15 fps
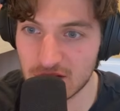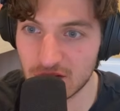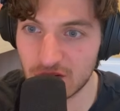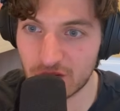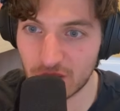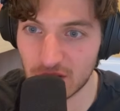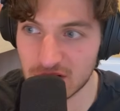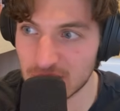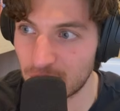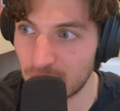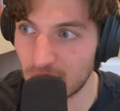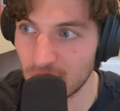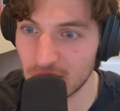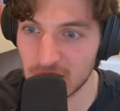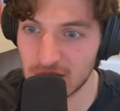So for
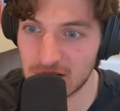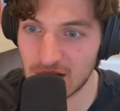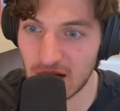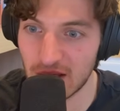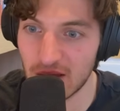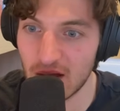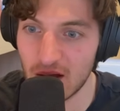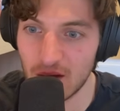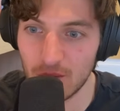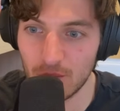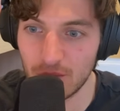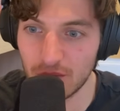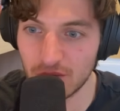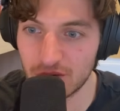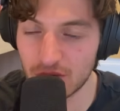example, it can
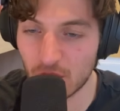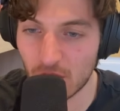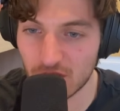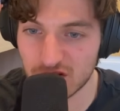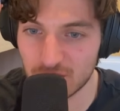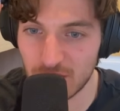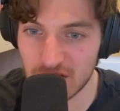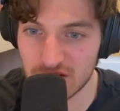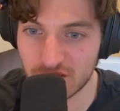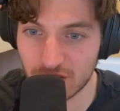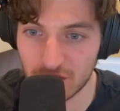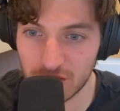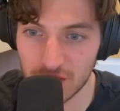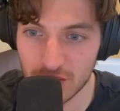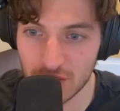build your workspace
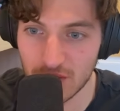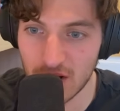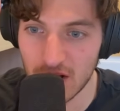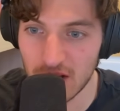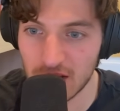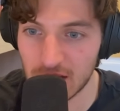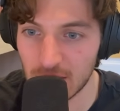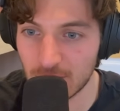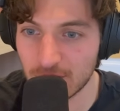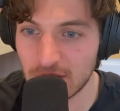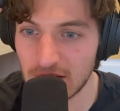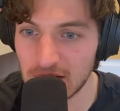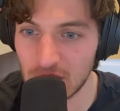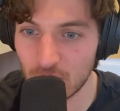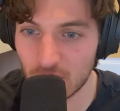for you. It can
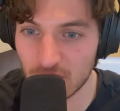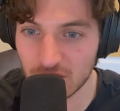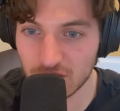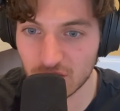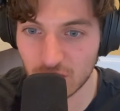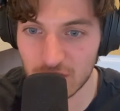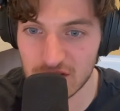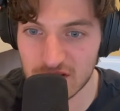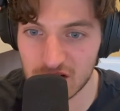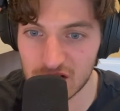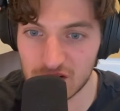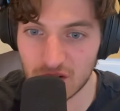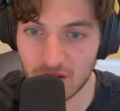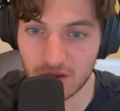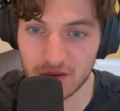plan and work, do
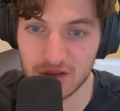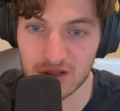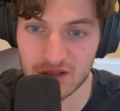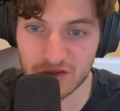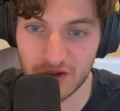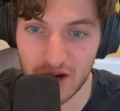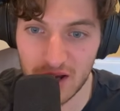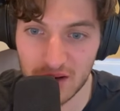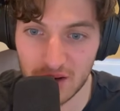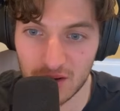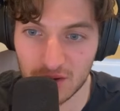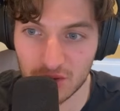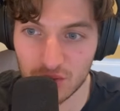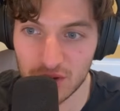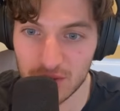research, organize file,
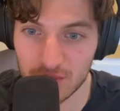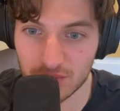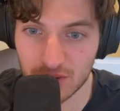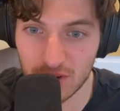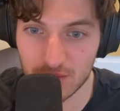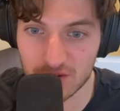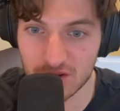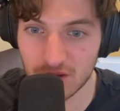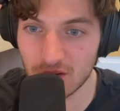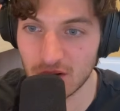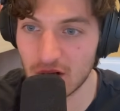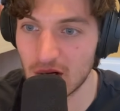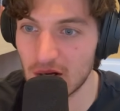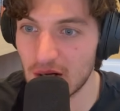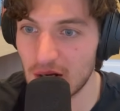or create prompts. So
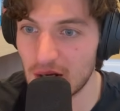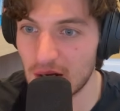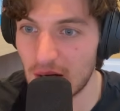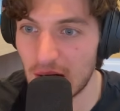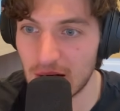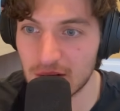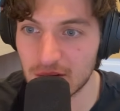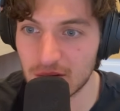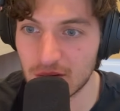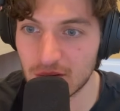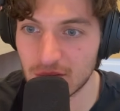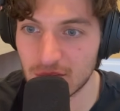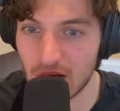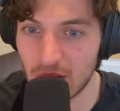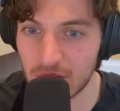I don't
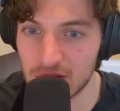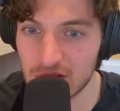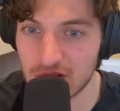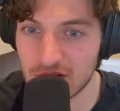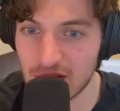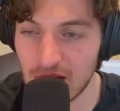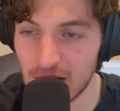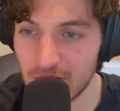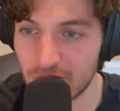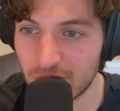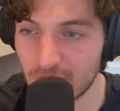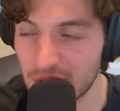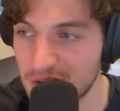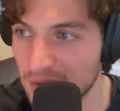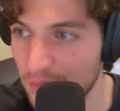know. I would just tell him,
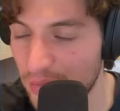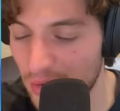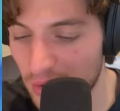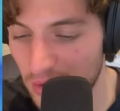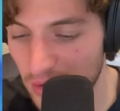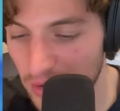for example,